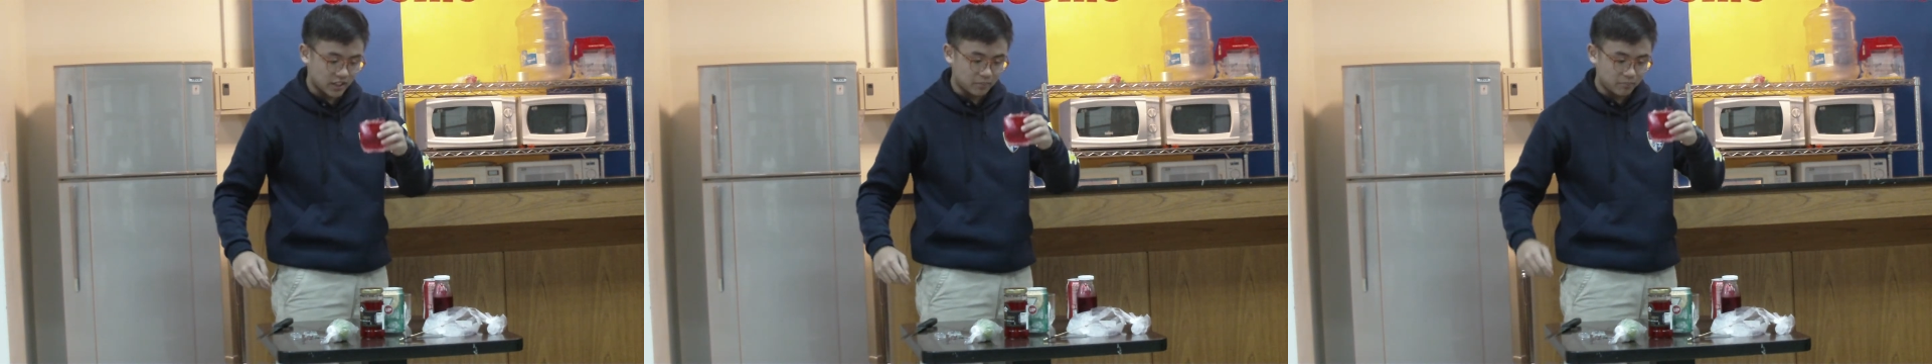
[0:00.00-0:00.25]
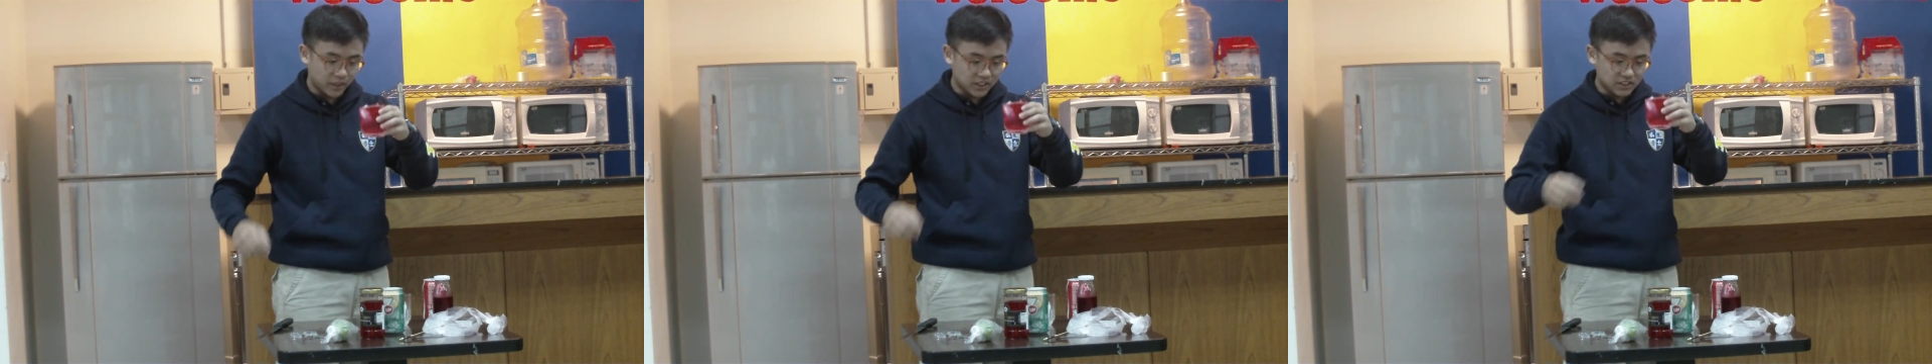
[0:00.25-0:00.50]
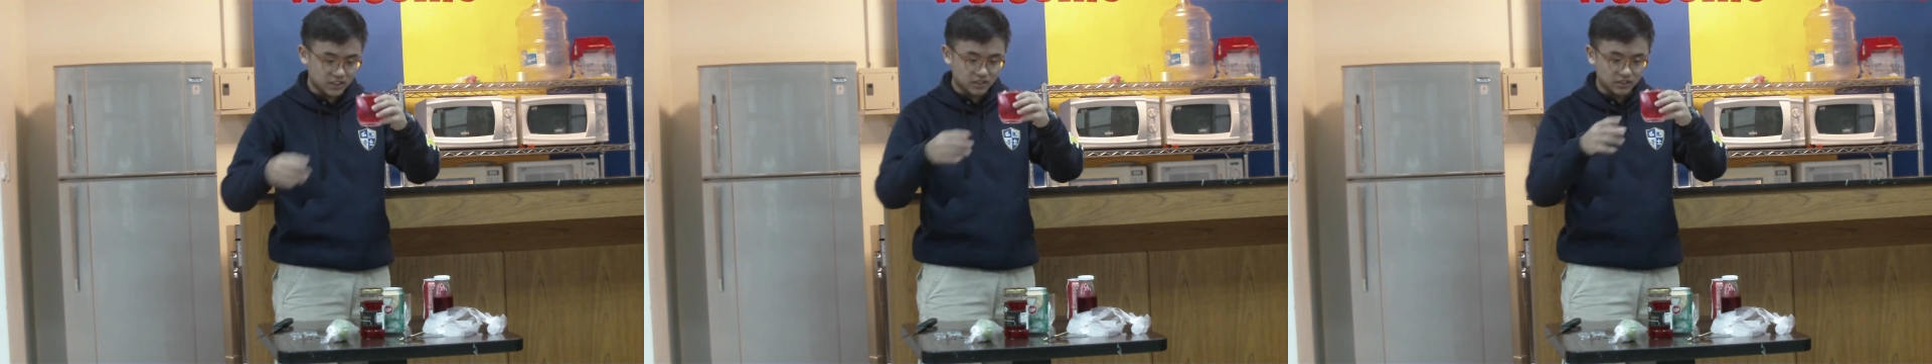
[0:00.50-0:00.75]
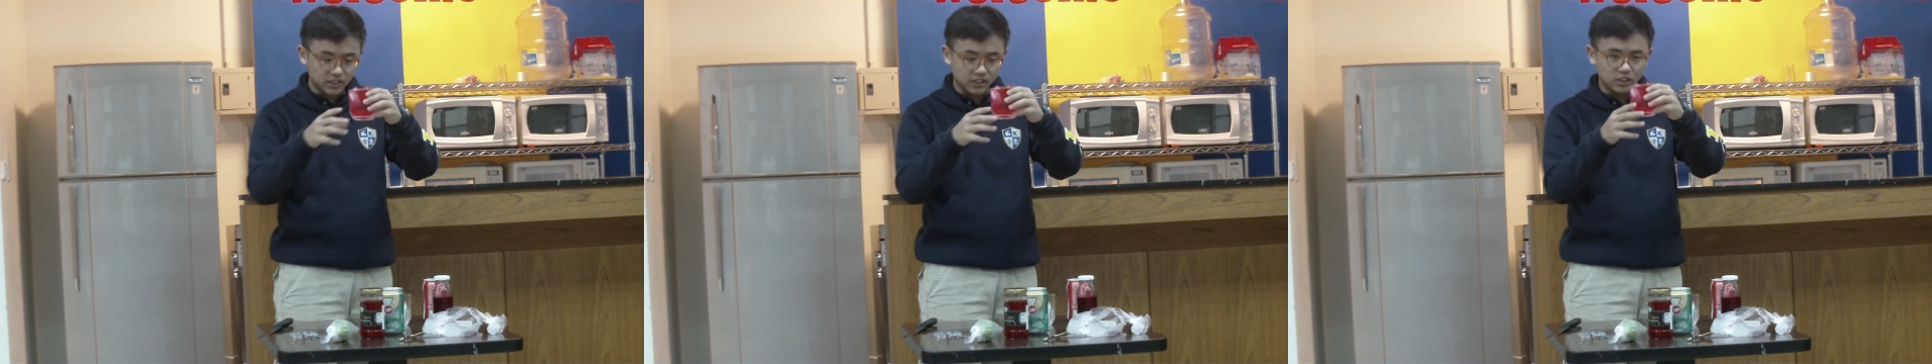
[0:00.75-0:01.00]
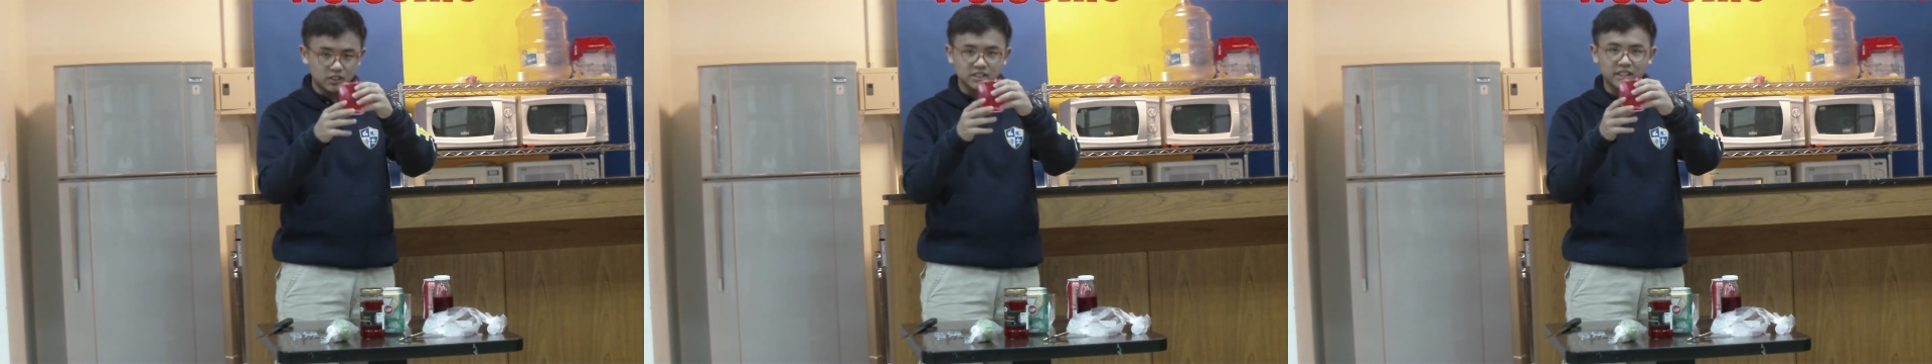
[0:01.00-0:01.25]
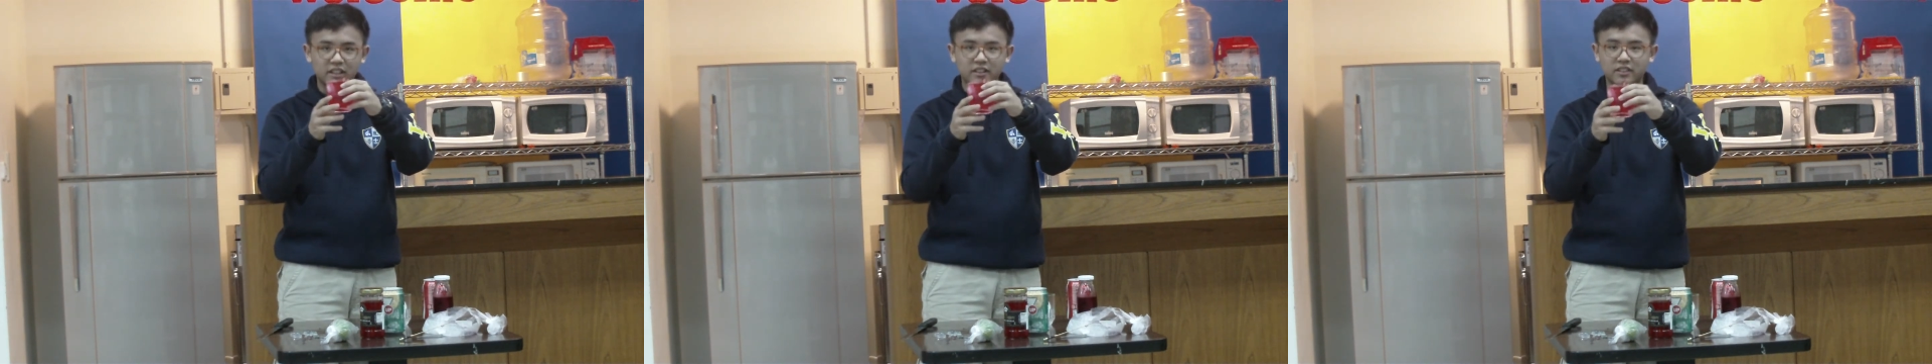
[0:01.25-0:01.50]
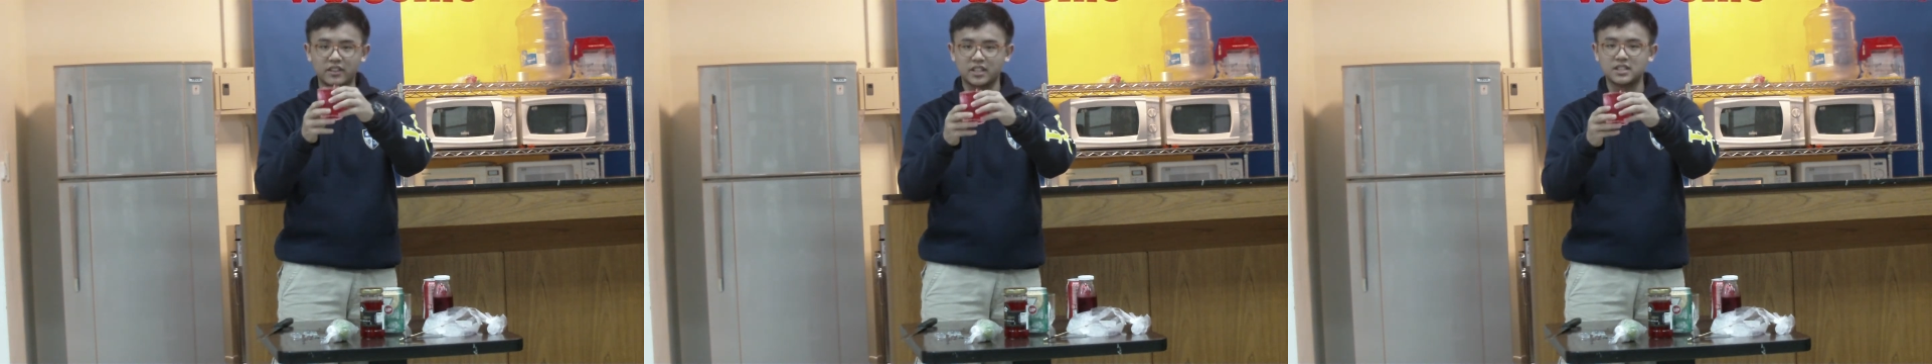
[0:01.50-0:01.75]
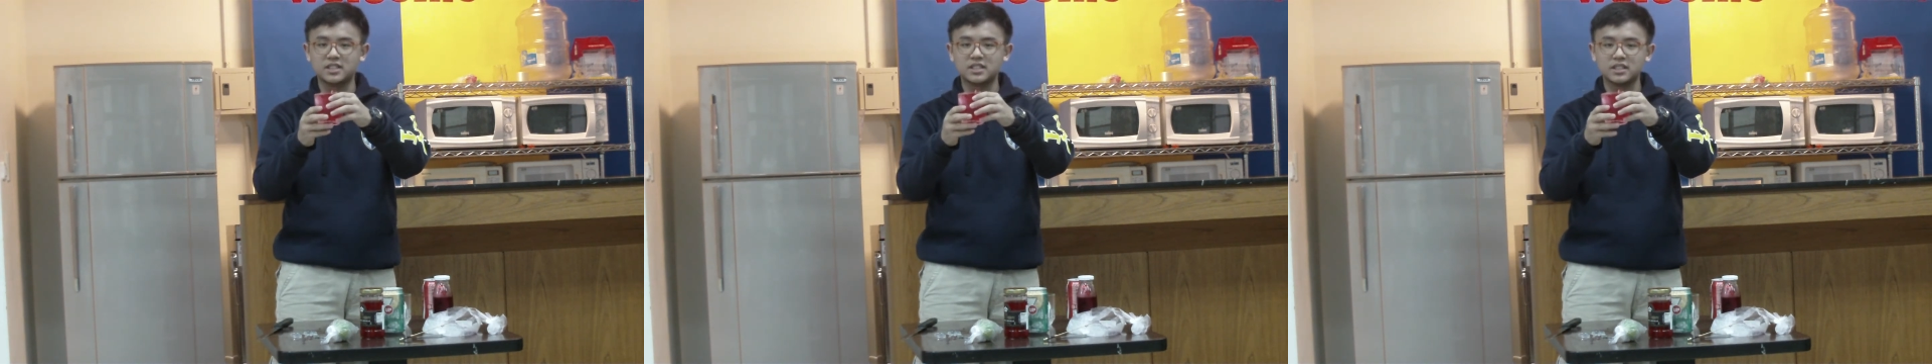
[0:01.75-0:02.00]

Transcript: it basically looks like this.